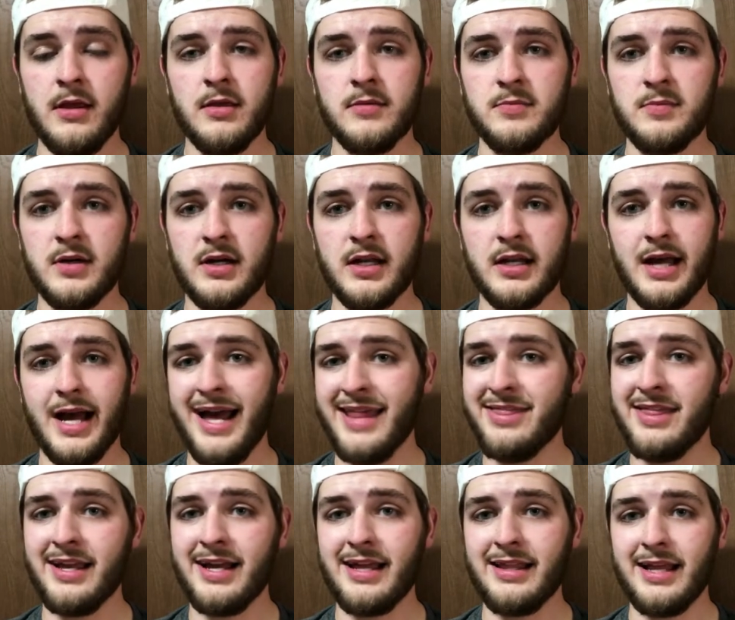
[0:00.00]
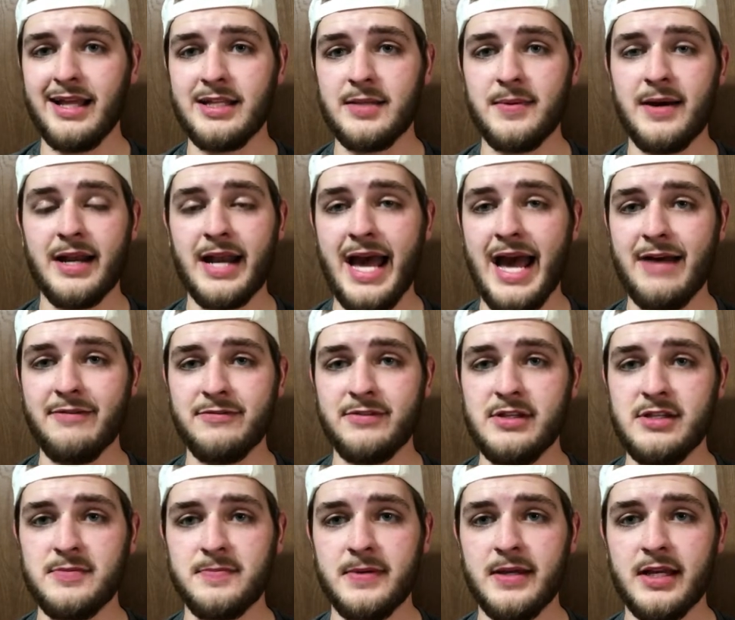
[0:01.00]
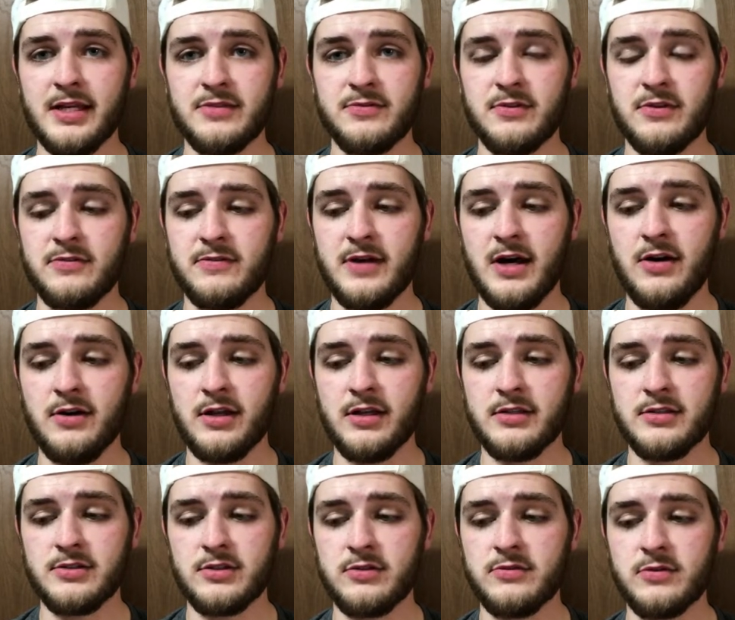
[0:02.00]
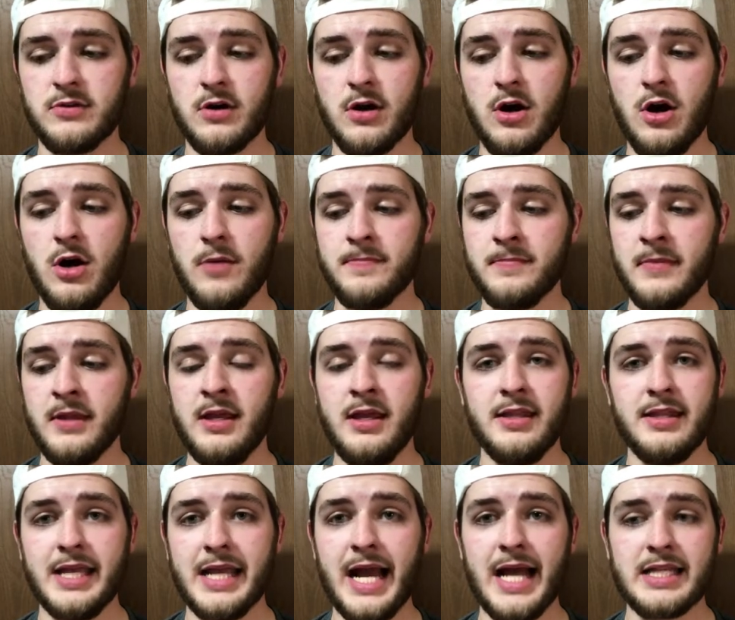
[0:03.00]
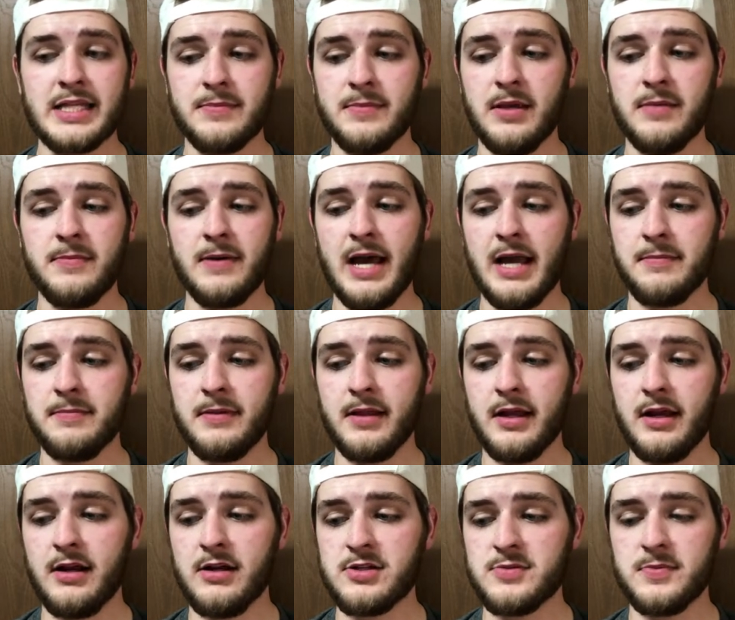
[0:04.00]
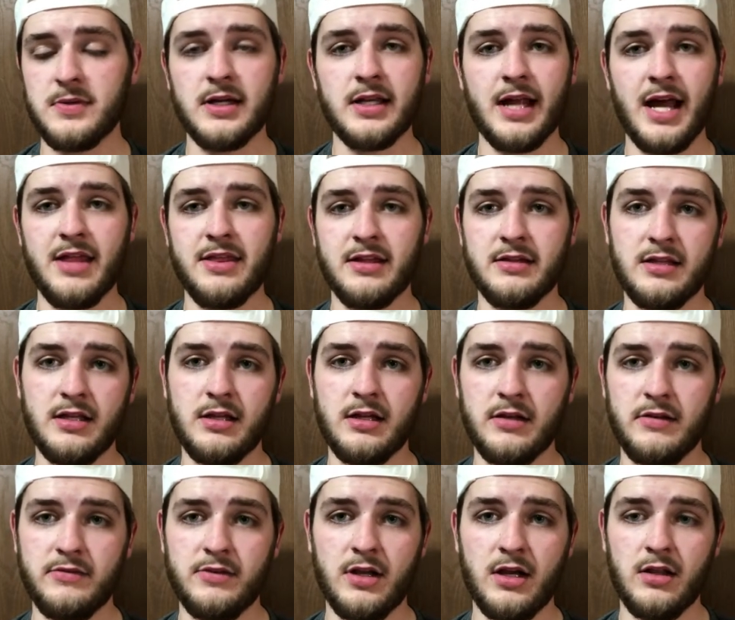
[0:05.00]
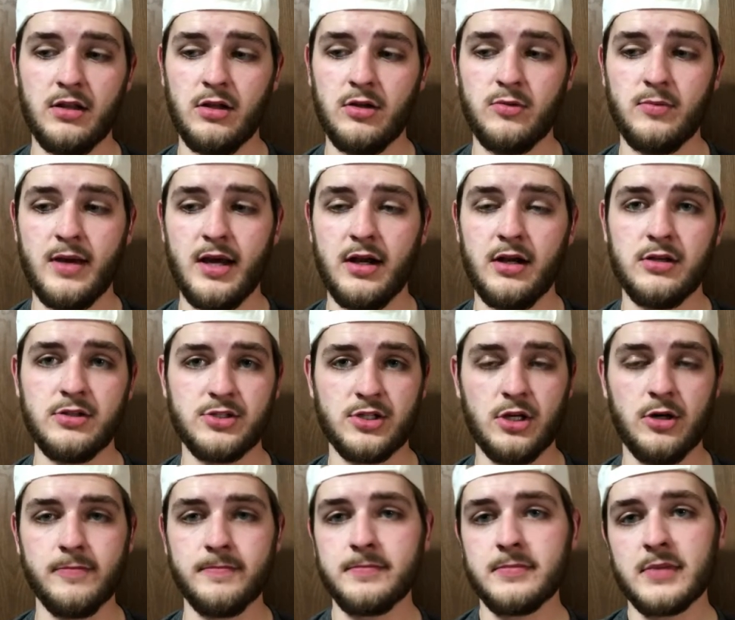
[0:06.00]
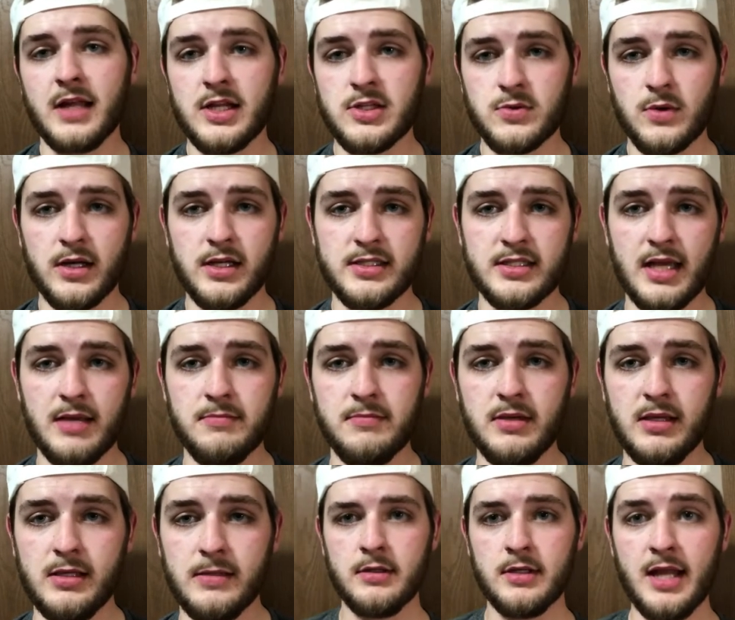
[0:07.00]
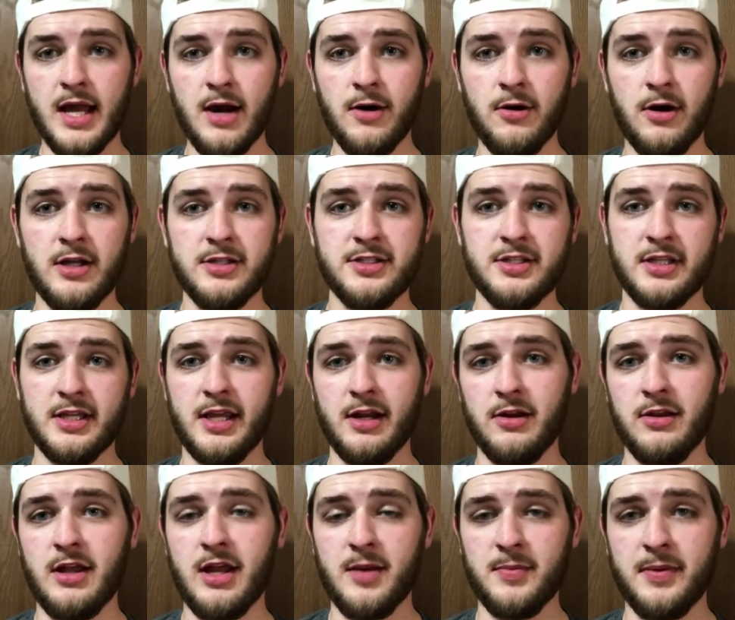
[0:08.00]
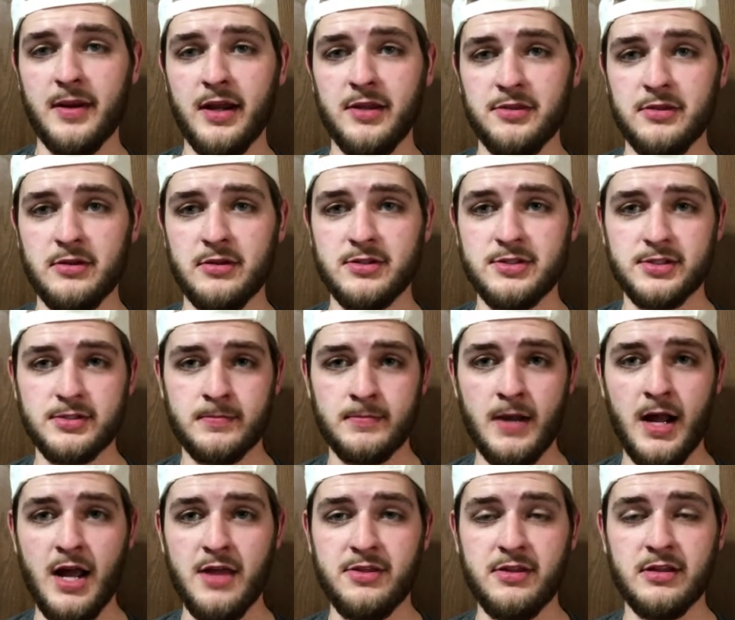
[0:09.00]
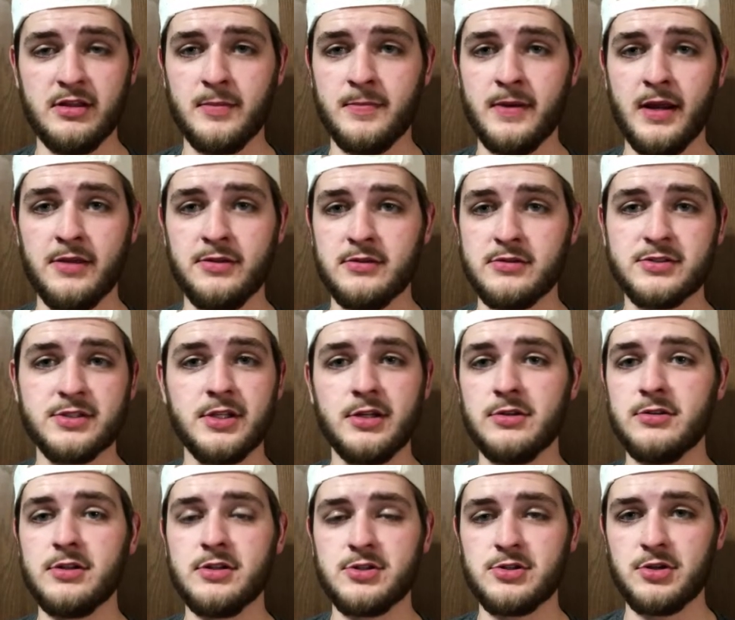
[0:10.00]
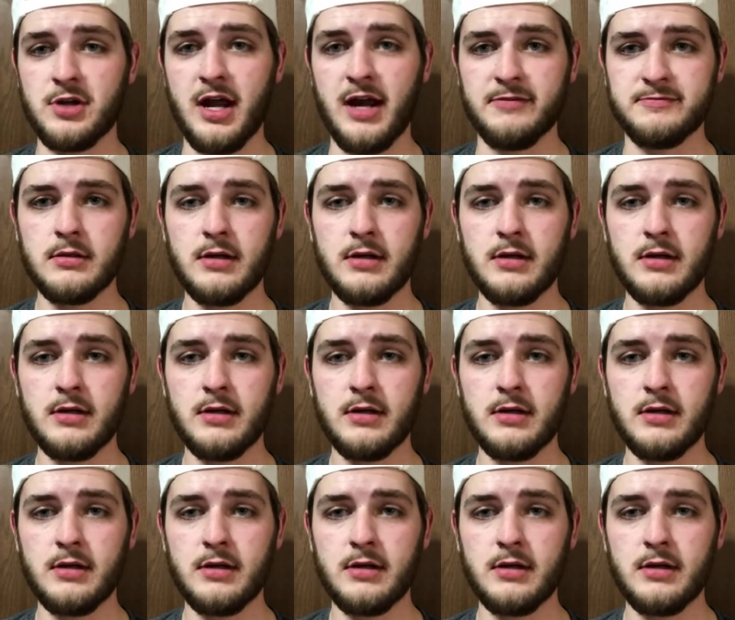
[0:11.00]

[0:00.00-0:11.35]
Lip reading: But I think I liked about half of these picks for the Falcons overall. They got some impact players, but I think they could have done a little better, so that's why it's at B. Now on to the Carolina Panthers. I think the Panthers killed this draft.